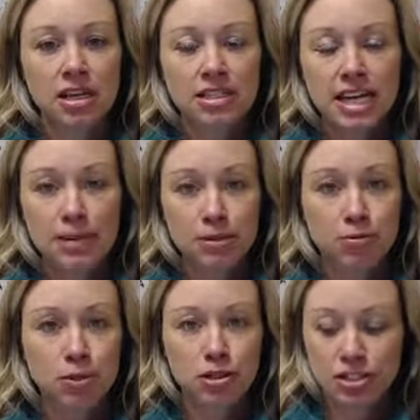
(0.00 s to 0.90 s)
types
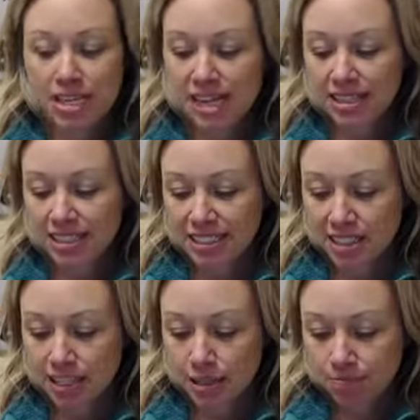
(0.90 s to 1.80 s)
of personalities
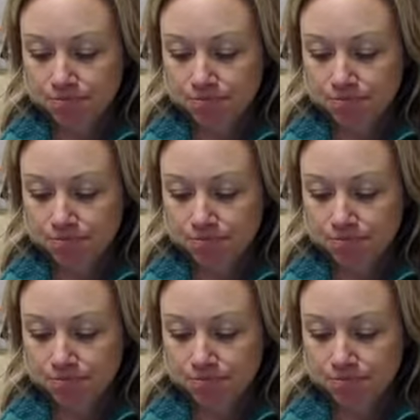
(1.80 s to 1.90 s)
are.